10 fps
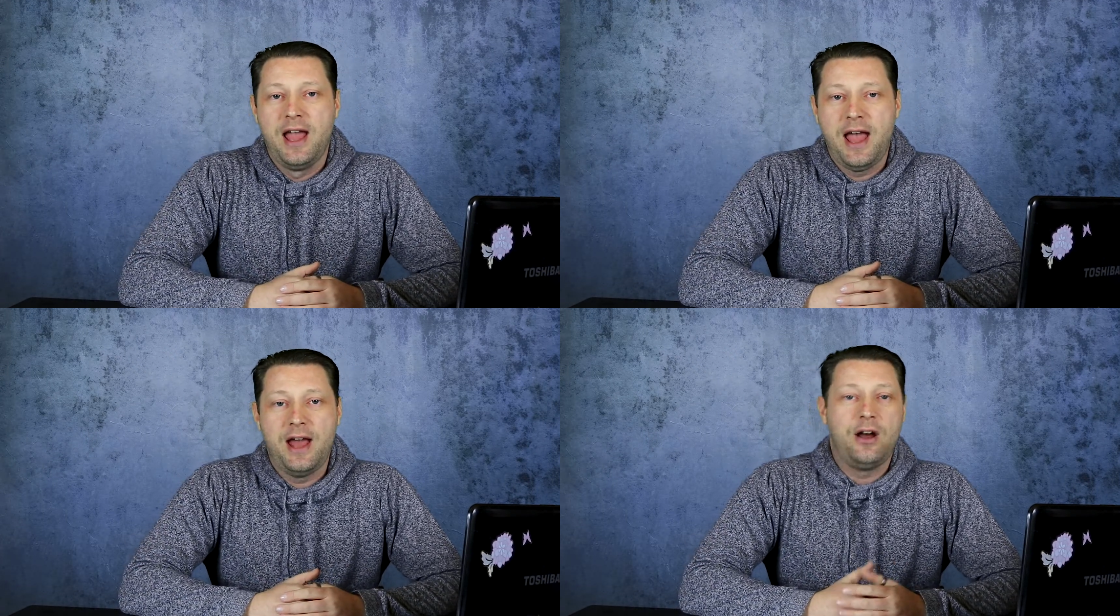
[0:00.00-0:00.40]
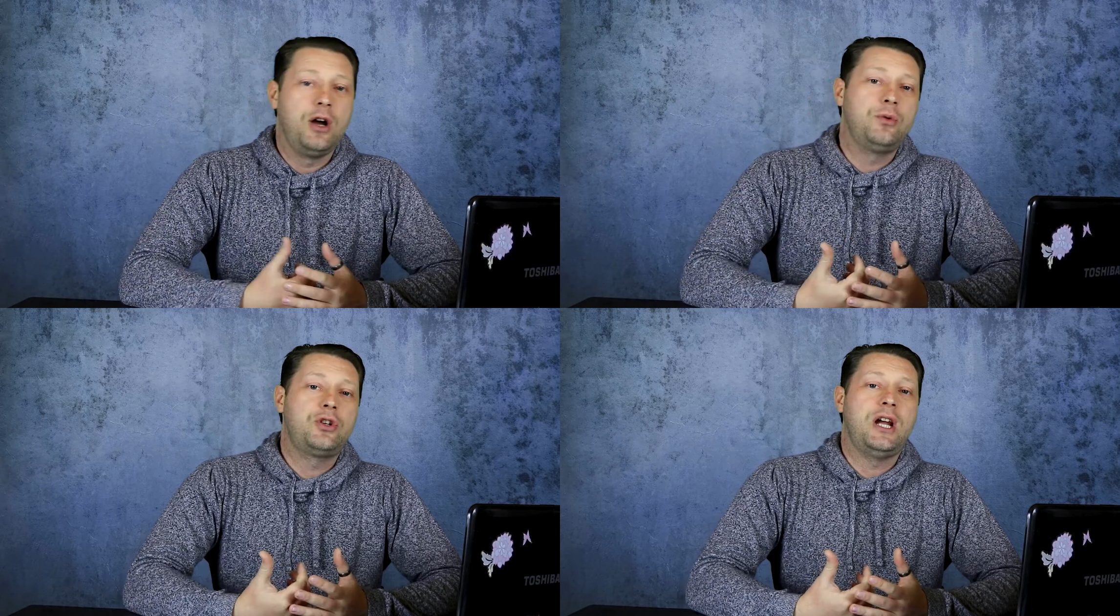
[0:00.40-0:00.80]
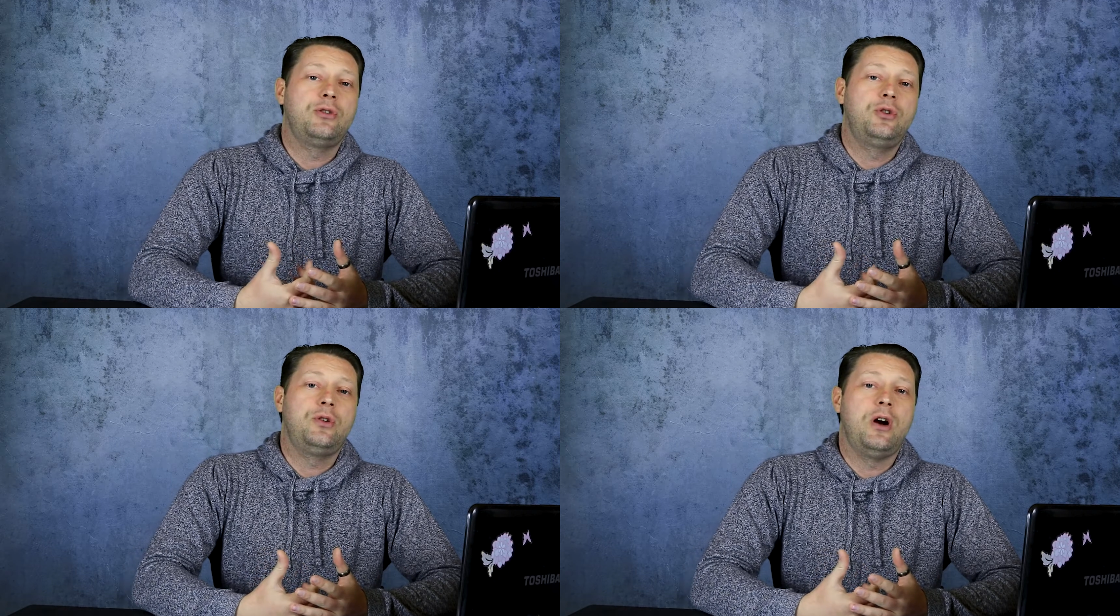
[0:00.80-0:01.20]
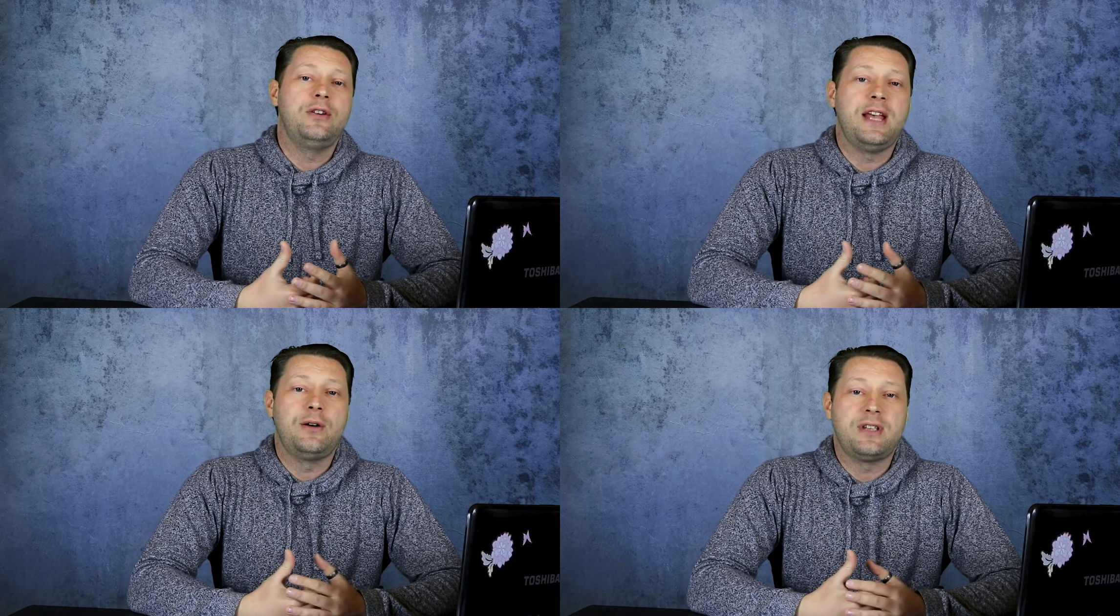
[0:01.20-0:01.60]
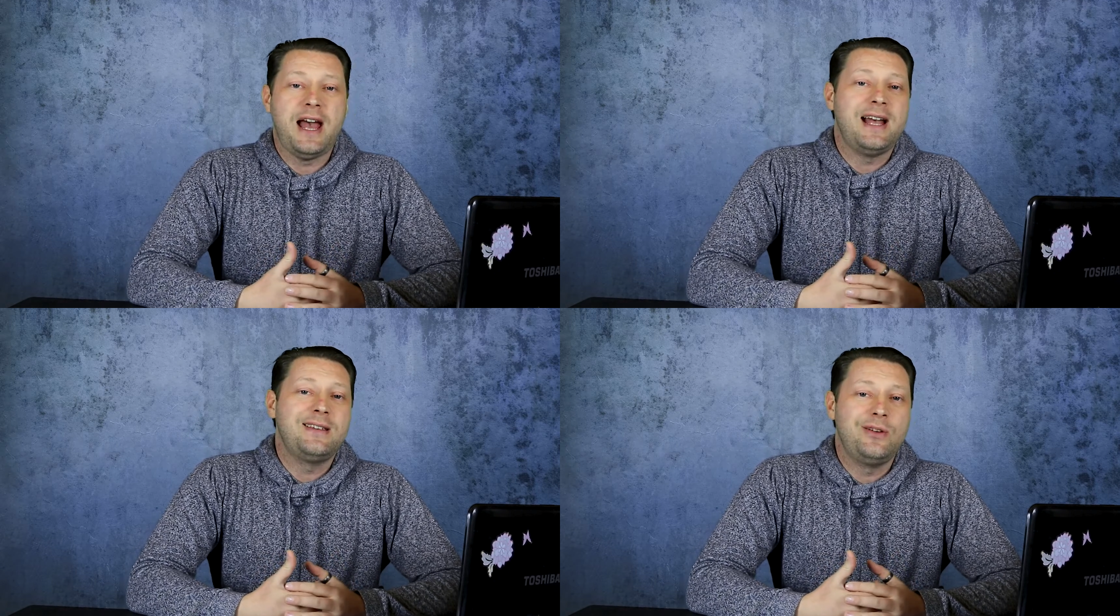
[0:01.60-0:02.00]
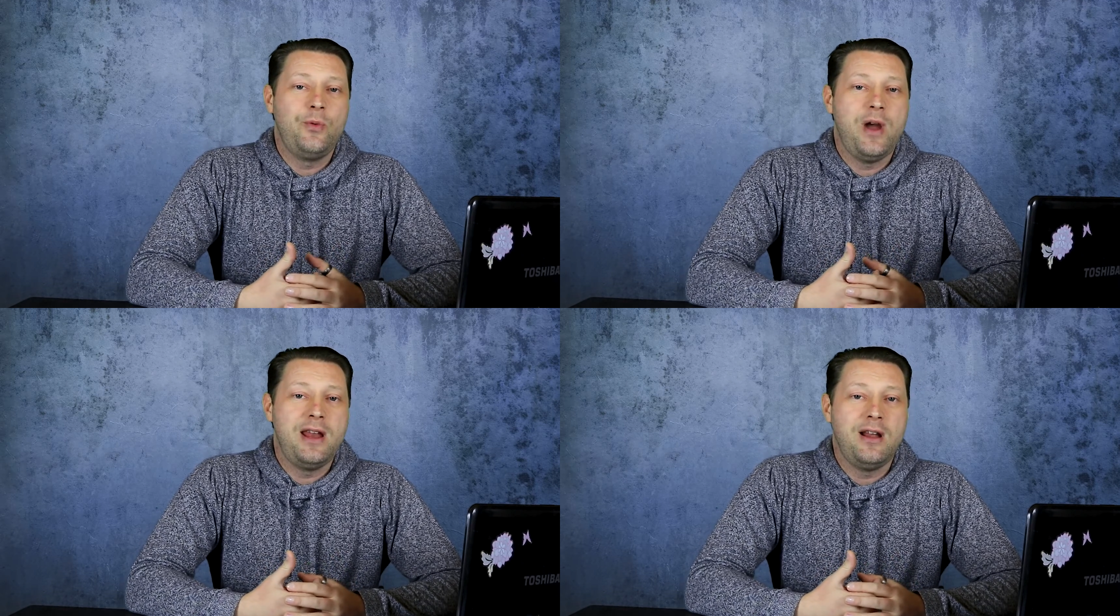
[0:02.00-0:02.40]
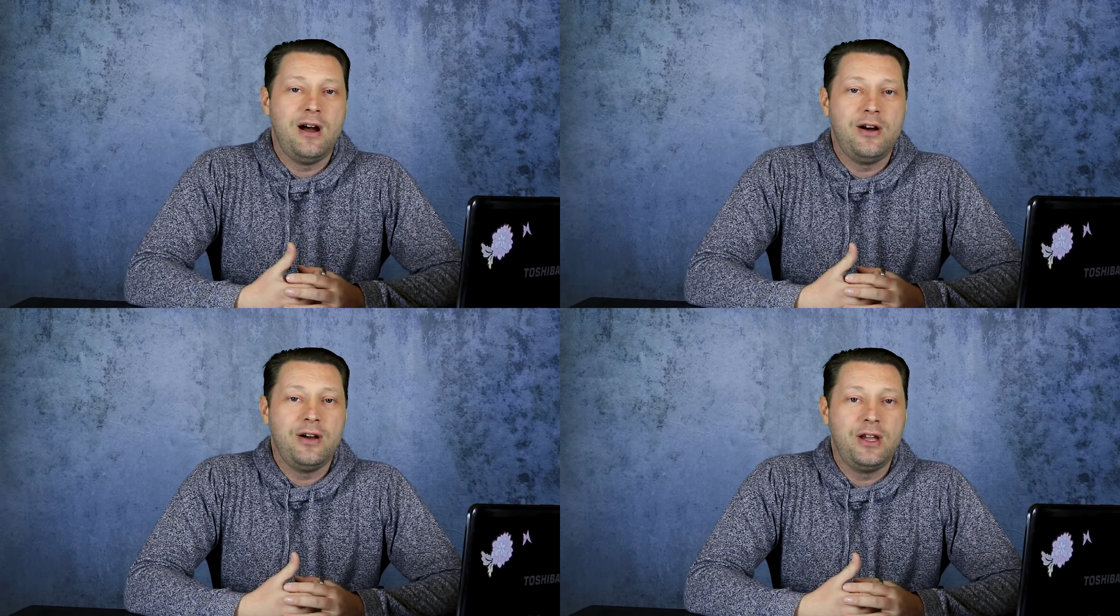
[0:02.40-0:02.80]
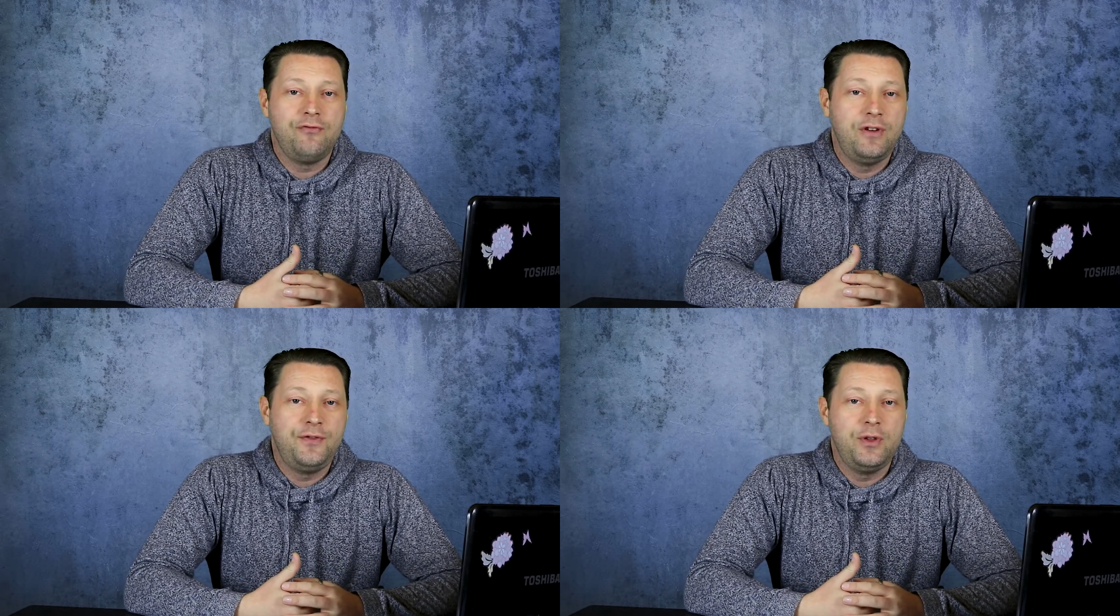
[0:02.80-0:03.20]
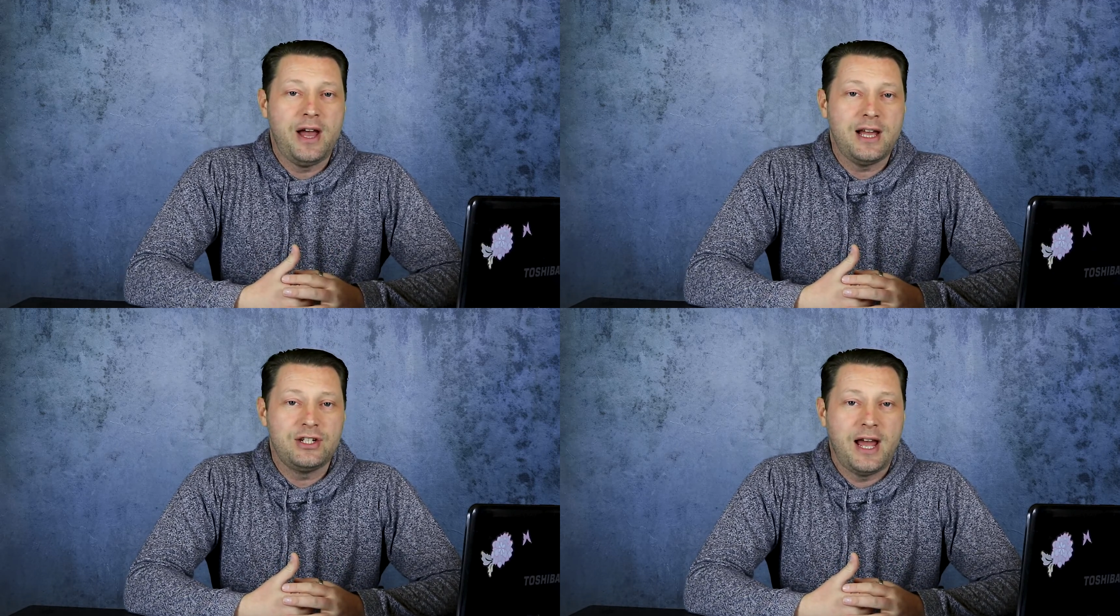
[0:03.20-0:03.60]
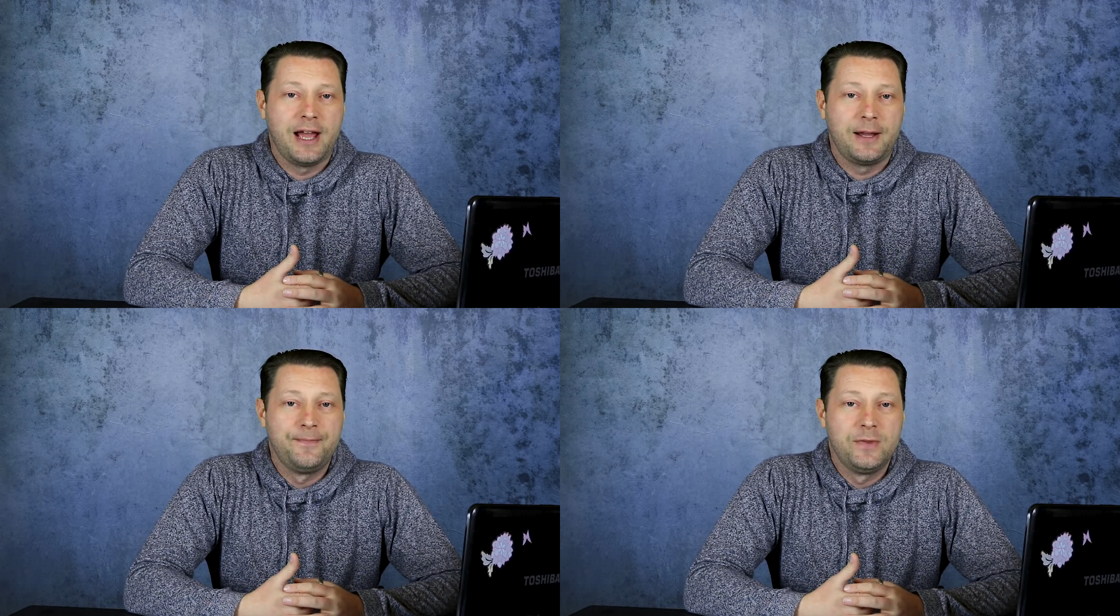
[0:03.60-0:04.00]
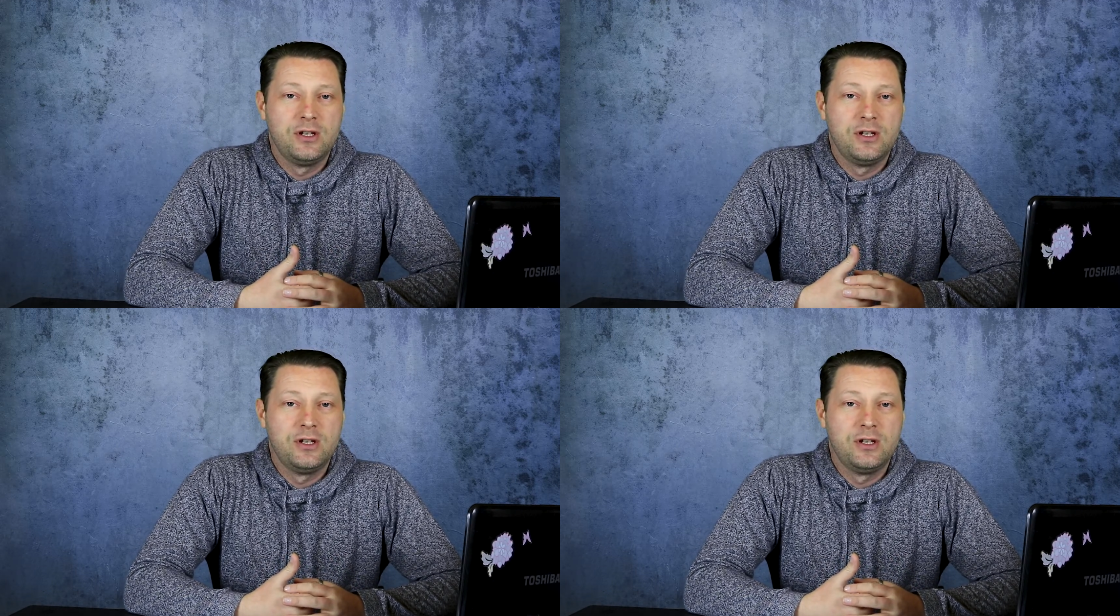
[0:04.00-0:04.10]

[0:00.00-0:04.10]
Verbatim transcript: and I will shout you guys out as and when I review the hashtag.